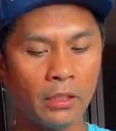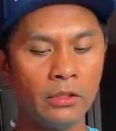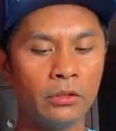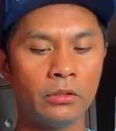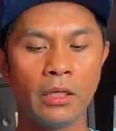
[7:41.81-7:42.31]

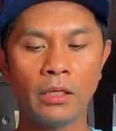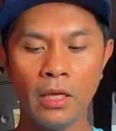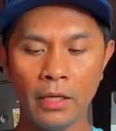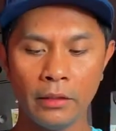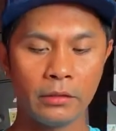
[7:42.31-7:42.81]
additional
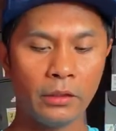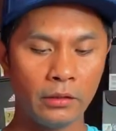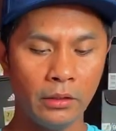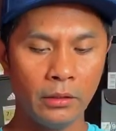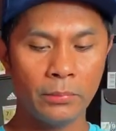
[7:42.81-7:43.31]

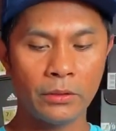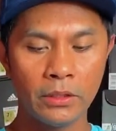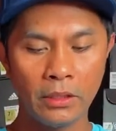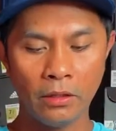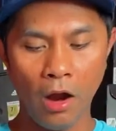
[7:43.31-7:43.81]

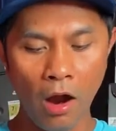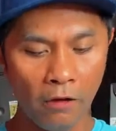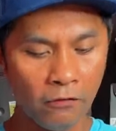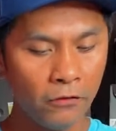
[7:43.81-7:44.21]
30% off.